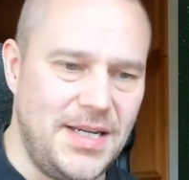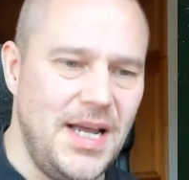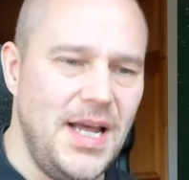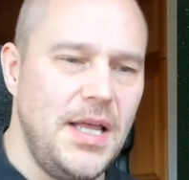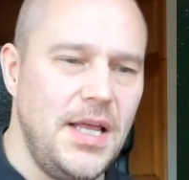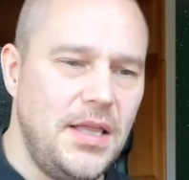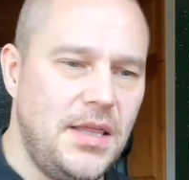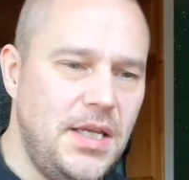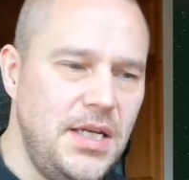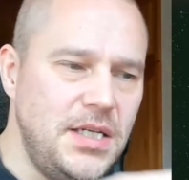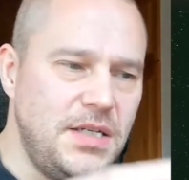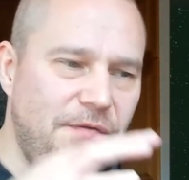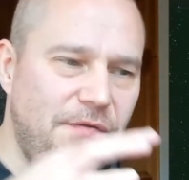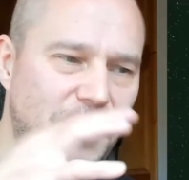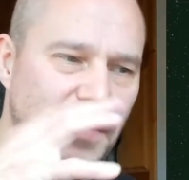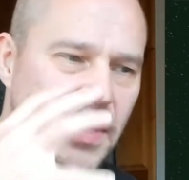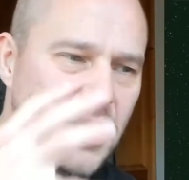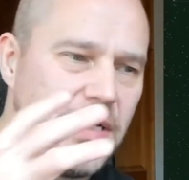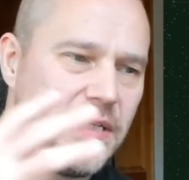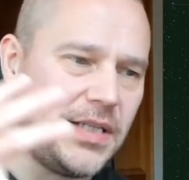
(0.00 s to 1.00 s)
This
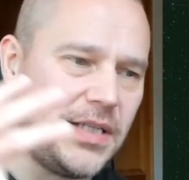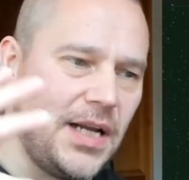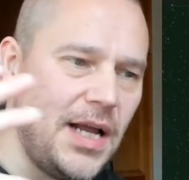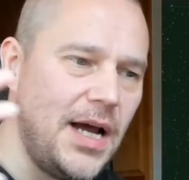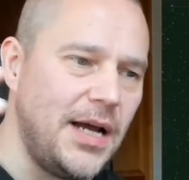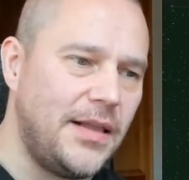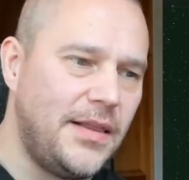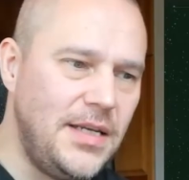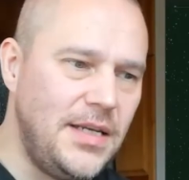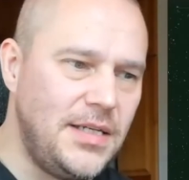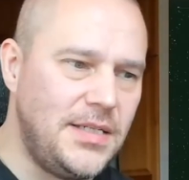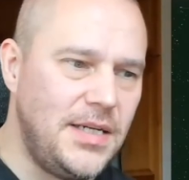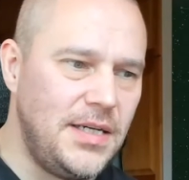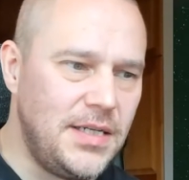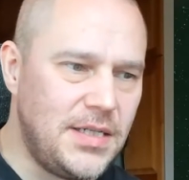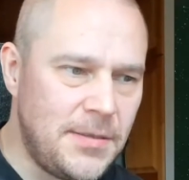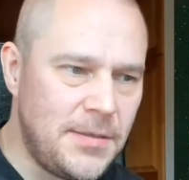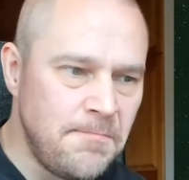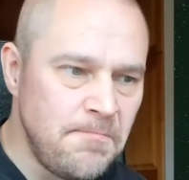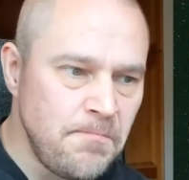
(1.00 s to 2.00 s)
feels like this is
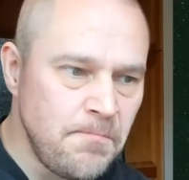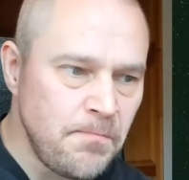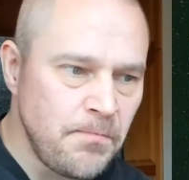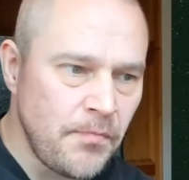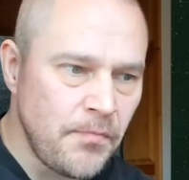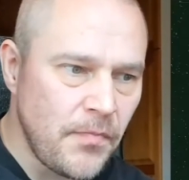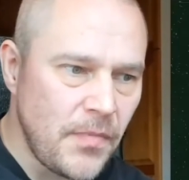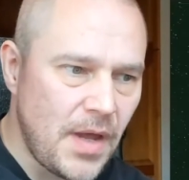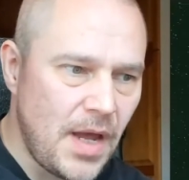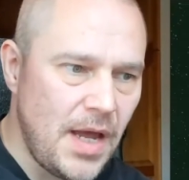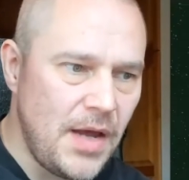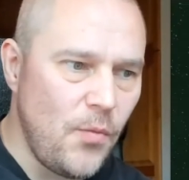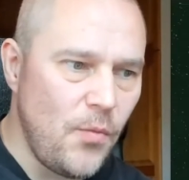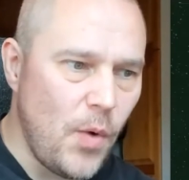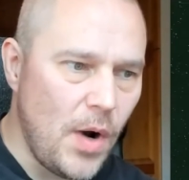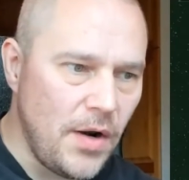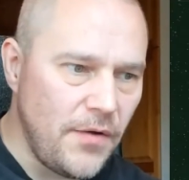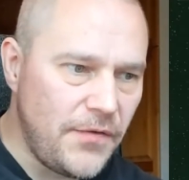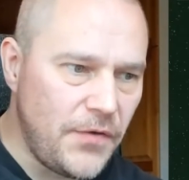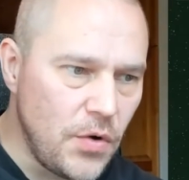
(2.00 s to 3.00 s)
a one of
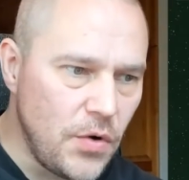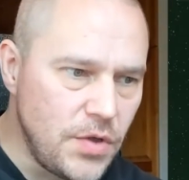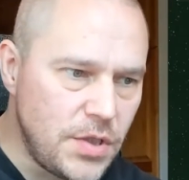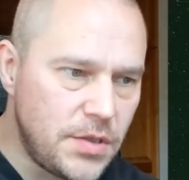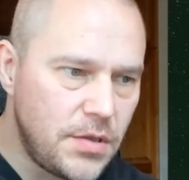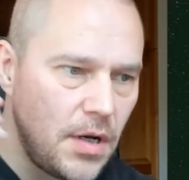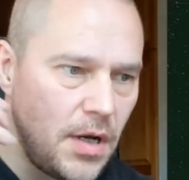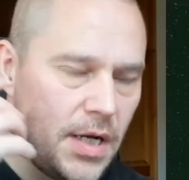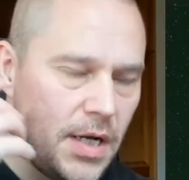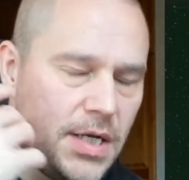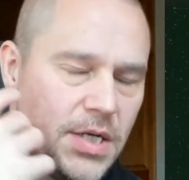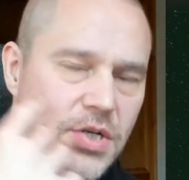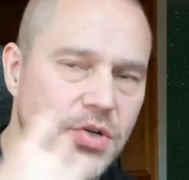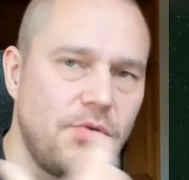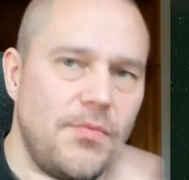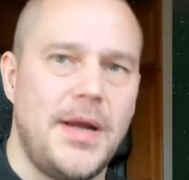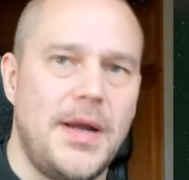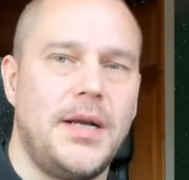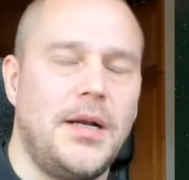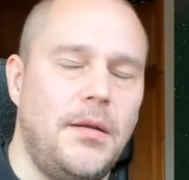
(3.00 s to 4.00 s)
those
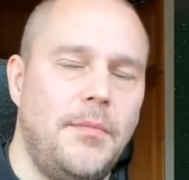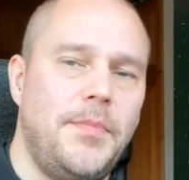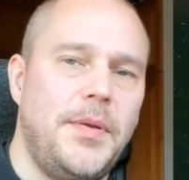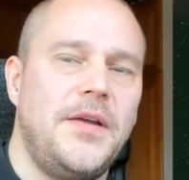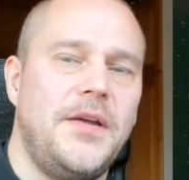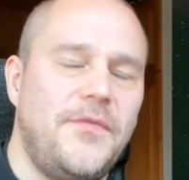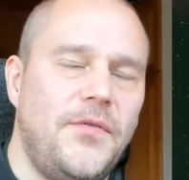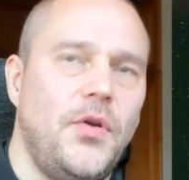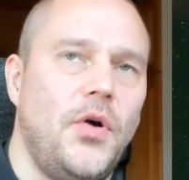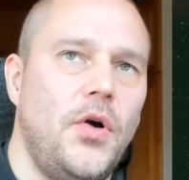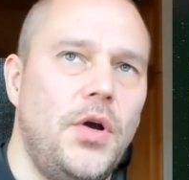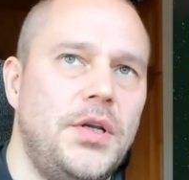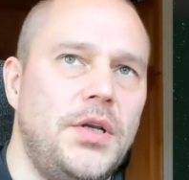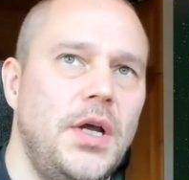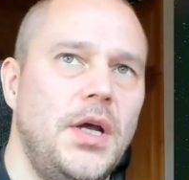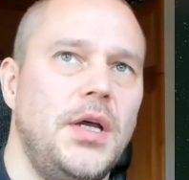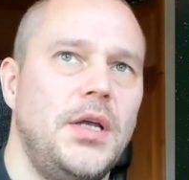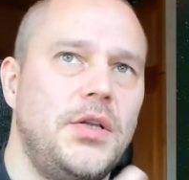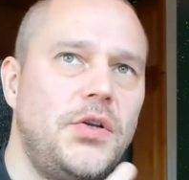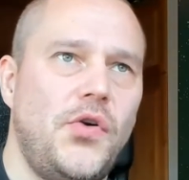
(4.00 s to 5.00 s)
instrumental Pink Floyd
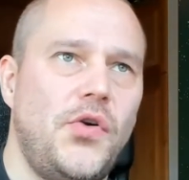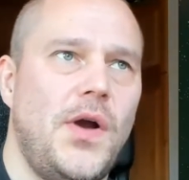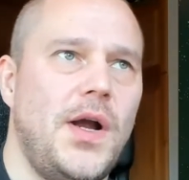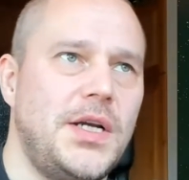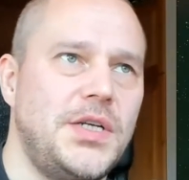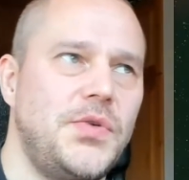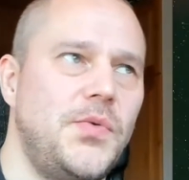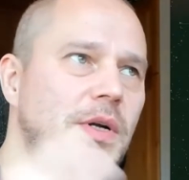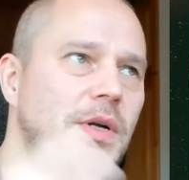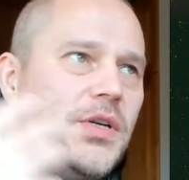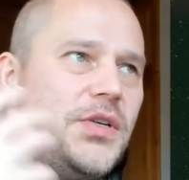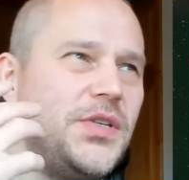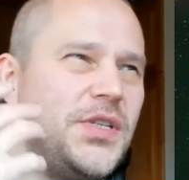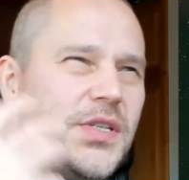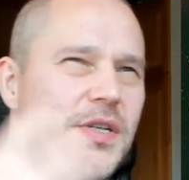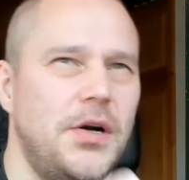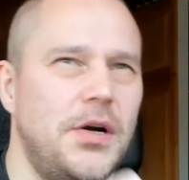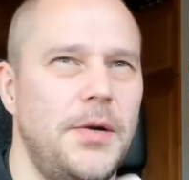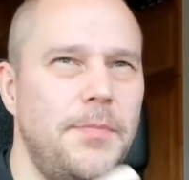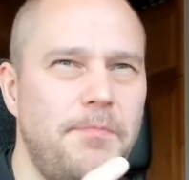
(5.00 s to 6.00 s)
tracks where you
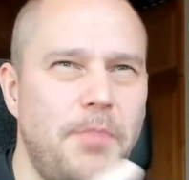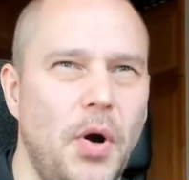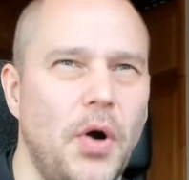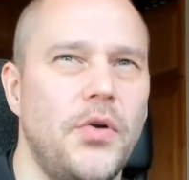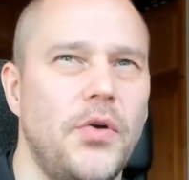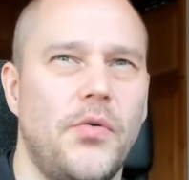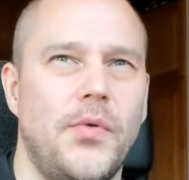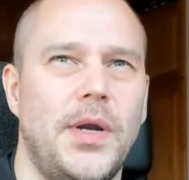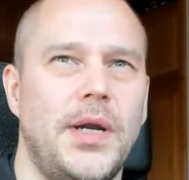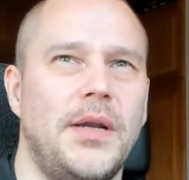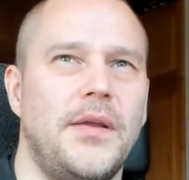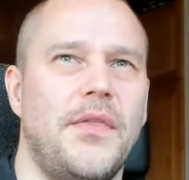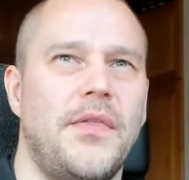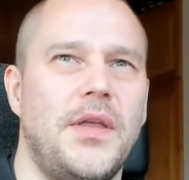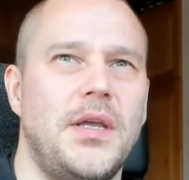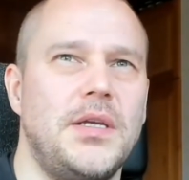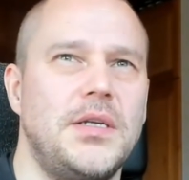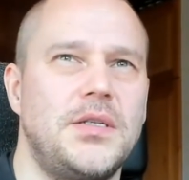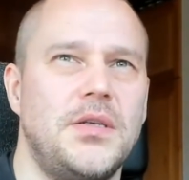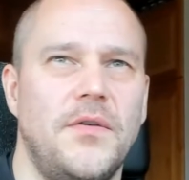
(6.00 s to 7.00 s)
start pondering things
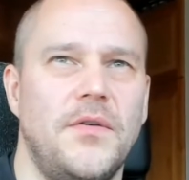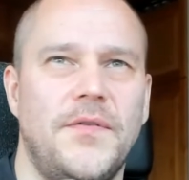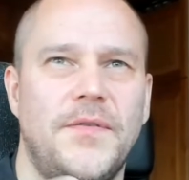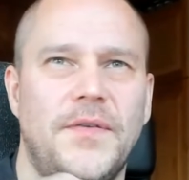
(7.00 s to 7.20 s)
of